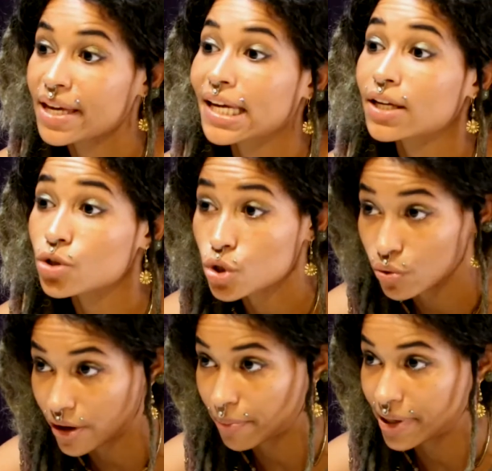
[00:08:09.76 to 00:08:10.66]

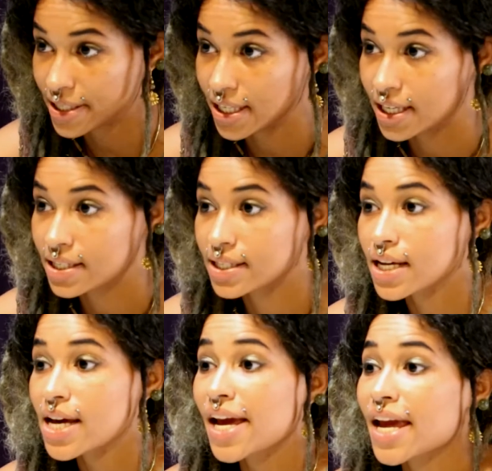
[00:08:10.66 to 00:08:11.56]
into their business.
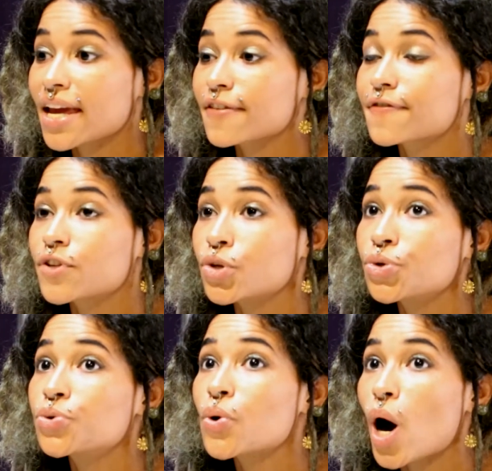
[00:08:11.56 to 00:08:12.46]
Okay. If
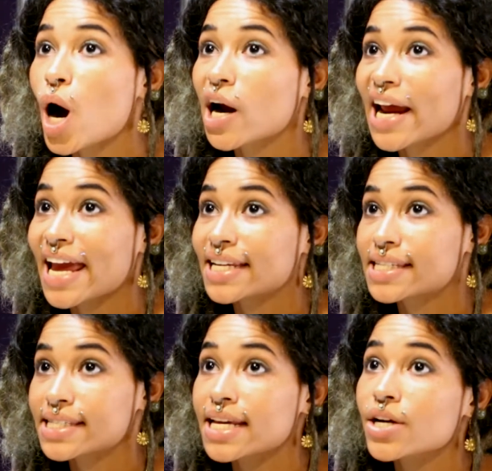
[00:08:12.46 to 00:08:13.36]
you are a
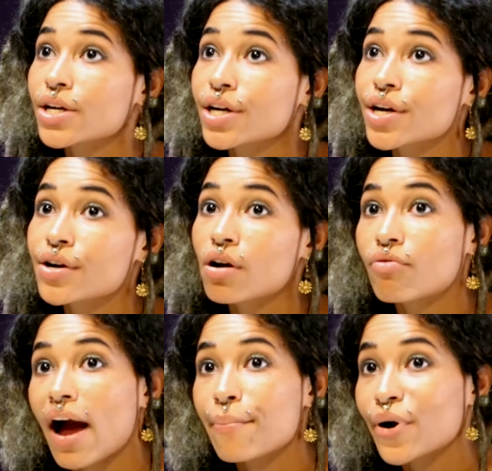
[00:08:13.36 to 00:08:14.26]
singer, a
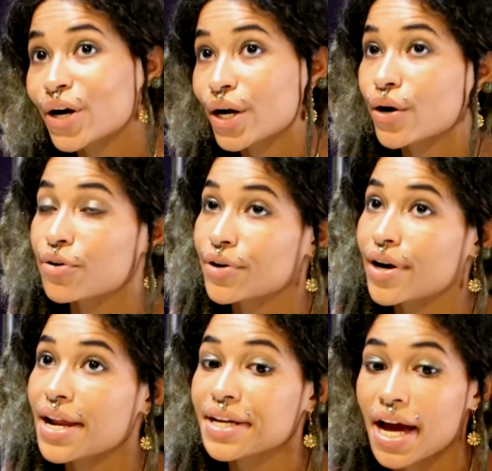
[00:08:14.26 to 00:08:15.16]
rapper, or
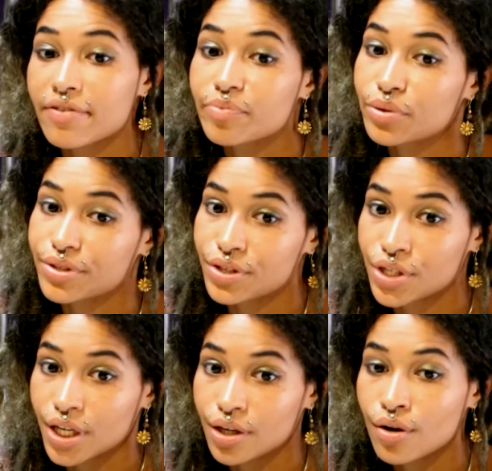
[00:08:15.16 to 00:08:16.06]
any kind of
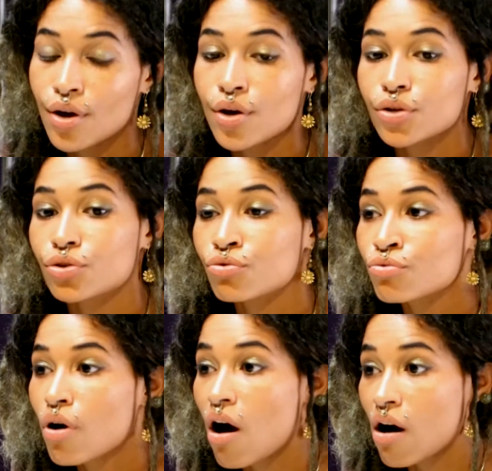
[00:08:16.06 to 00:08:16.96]
musician, mm-hmm.
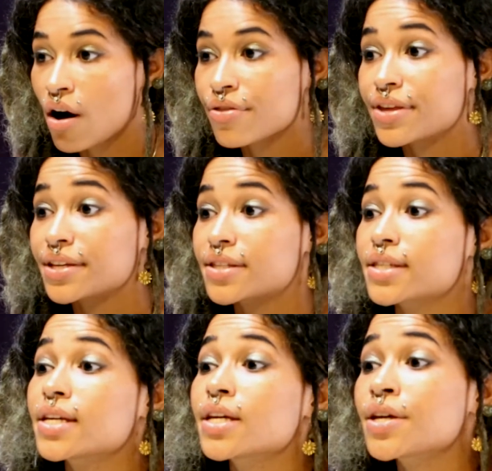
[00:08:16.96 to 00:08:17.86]
you are the
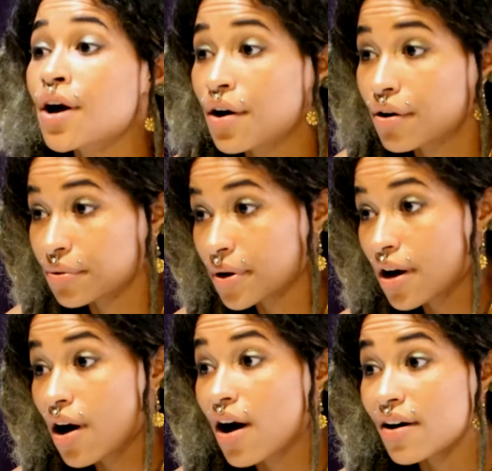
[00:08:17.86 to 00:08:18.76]
CEO
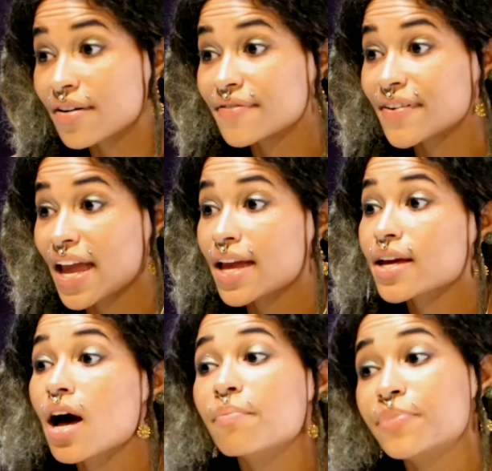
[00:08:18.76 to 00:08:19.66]
of a
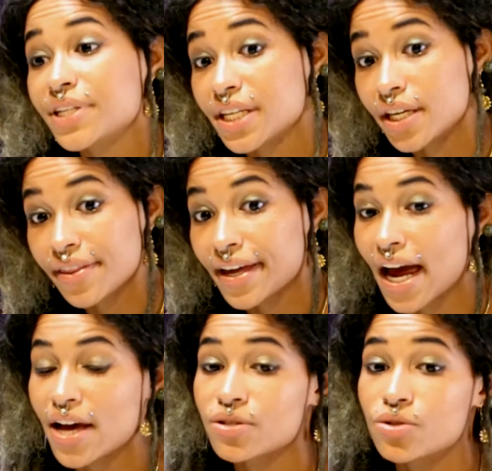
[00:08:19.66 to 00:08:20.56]
company that
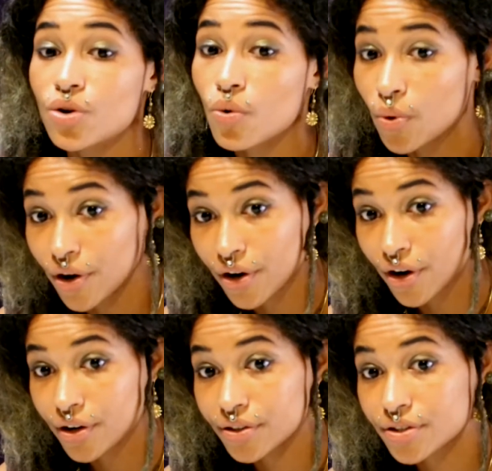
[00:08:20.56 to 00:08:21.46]
has no
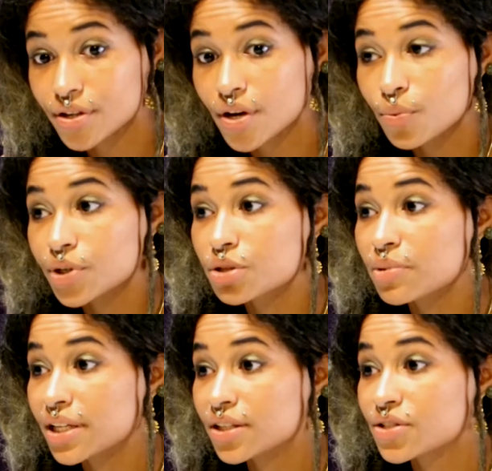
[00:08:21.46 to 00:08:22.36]
workers, which
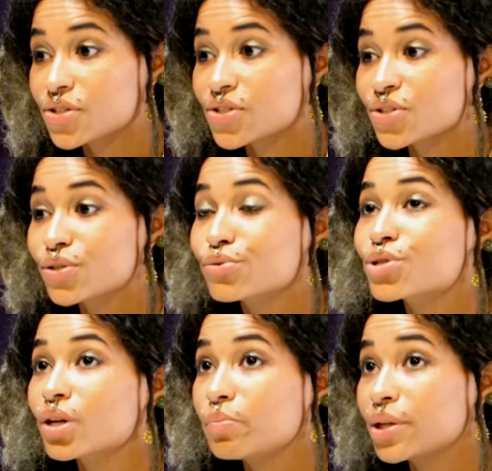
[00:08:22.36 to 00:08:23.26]
means you
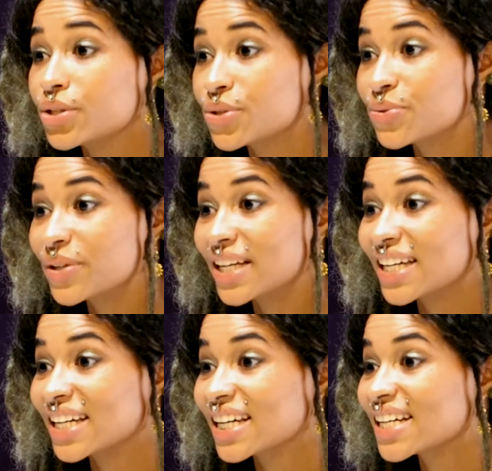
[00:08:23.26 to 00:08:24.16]
should be doing